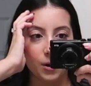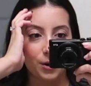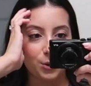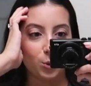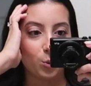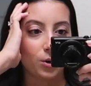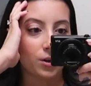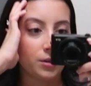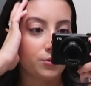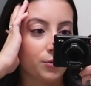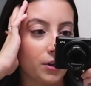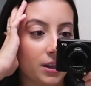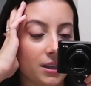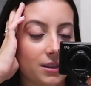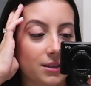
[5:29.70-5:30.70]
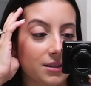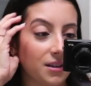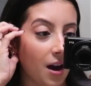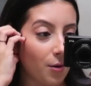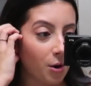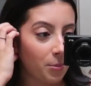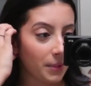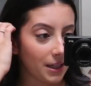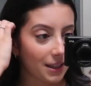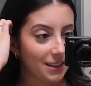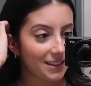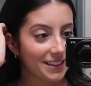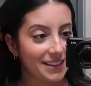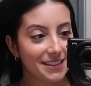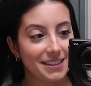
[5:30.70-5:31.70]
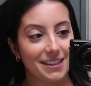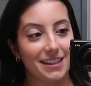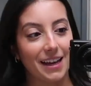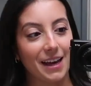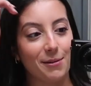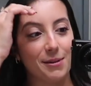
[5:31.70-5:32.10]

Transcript: Wow, the world really does not want me to clean today.